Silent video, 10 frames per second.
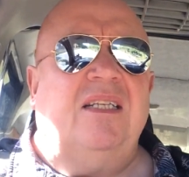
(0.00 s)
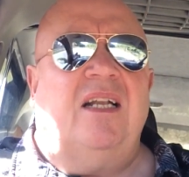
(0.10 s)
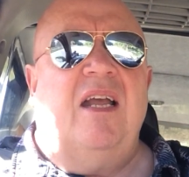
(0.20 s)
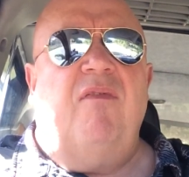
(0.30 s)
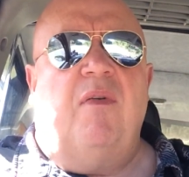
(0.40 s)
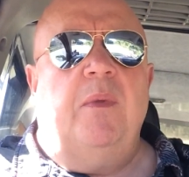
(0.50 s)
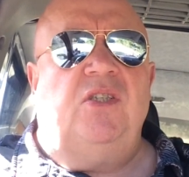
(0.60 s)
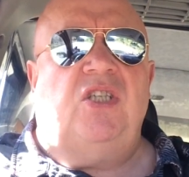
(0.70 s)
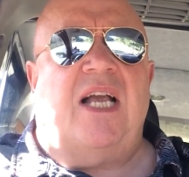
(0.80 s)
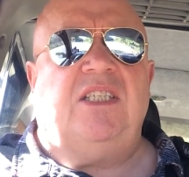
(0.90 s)
underneath them, the
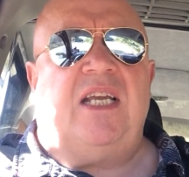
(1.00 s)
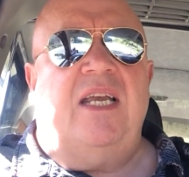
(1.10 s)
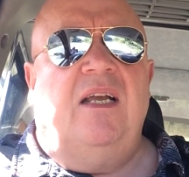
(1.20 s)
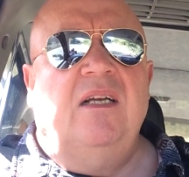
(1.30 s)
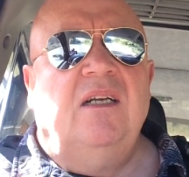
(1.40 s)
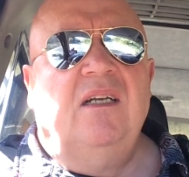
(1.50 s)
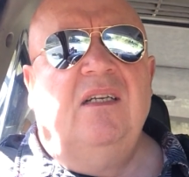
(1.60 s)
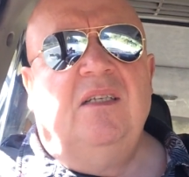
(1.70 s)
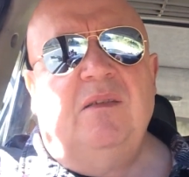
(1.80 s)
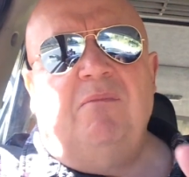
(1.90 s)
chassis.
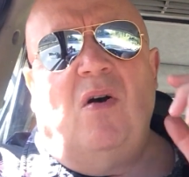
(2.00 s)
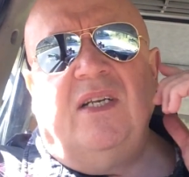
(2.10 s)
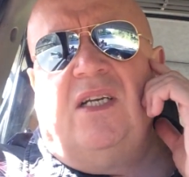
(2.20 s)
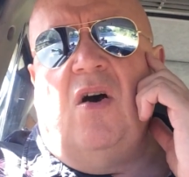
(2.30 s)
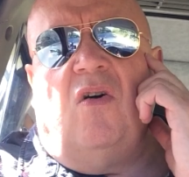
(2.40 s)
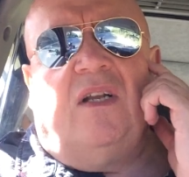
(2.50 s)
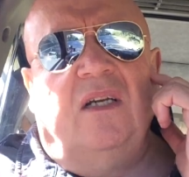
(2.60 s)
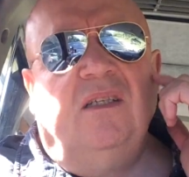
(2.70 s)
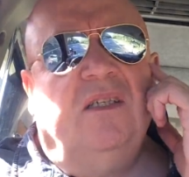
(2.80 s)
My God,